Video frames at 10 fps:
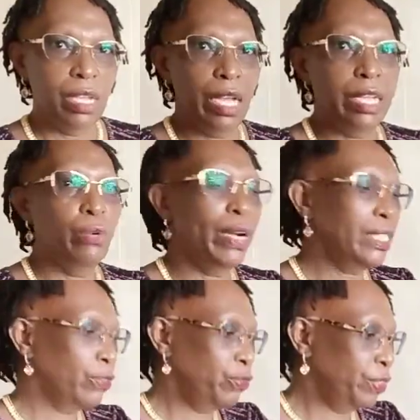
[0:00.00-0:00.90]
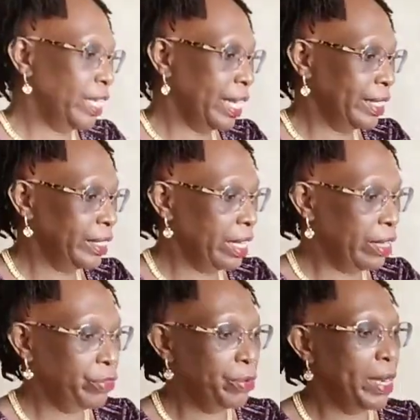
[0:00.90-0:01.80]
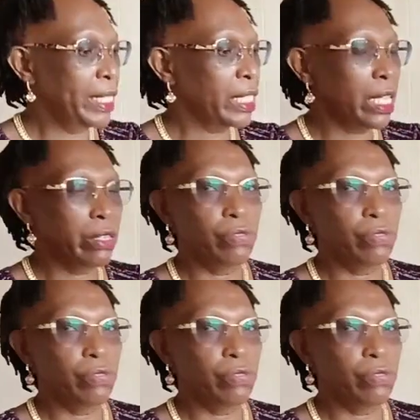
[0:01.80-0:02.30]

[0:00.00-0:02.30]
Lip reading: And white vinegar, dear viewers, is